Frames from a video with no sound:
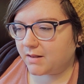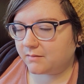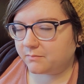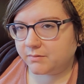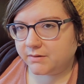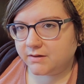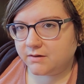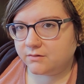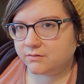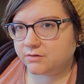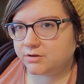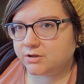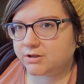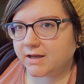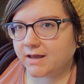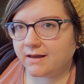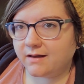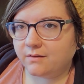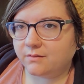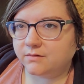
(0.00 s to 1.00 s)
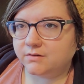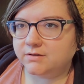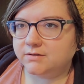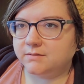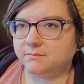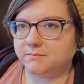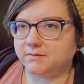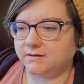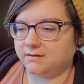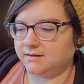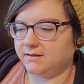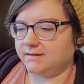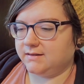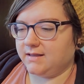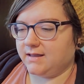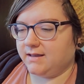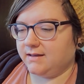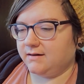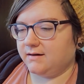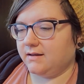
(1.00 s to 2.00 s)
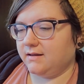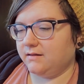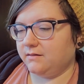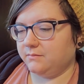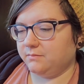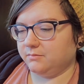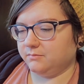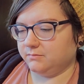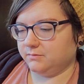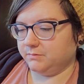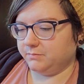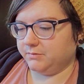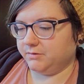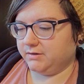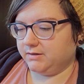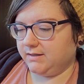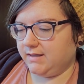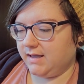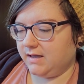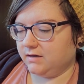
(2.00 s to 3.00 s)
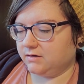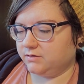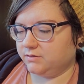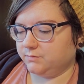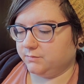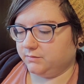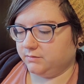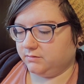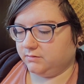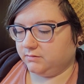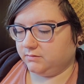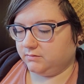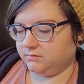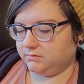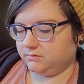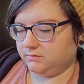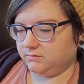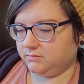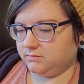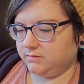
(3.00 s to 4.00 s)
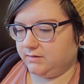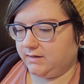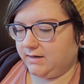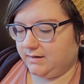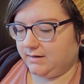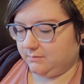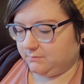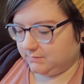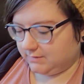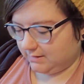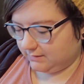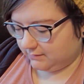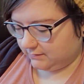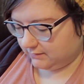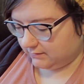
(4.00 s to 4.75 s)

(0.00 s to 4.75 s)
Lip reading: brioche cowl or something like that. I will put the actual name down in the